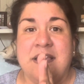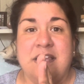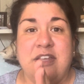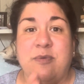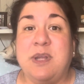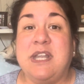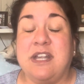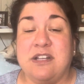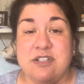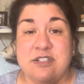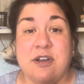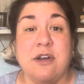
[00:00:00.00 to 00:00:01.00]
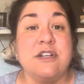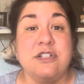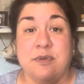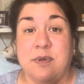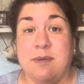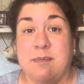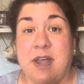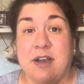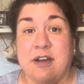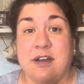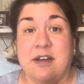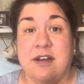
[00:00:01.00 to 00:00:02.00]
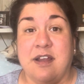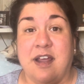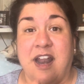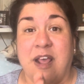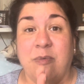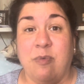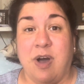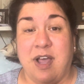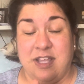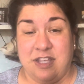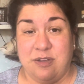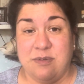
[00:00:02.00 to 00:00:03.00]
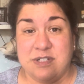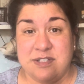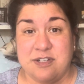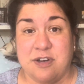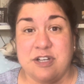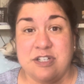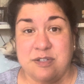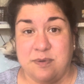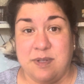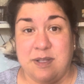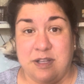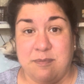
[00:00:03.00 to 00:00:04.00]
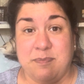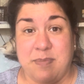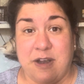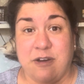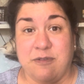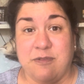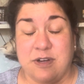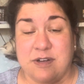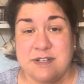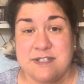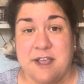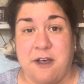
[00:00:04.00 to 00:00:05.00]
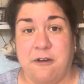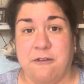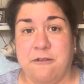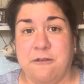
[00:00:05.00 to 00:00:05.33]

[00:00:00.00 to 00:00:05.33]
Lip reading: we need to start doing better. And I want you to start doing better for yourself.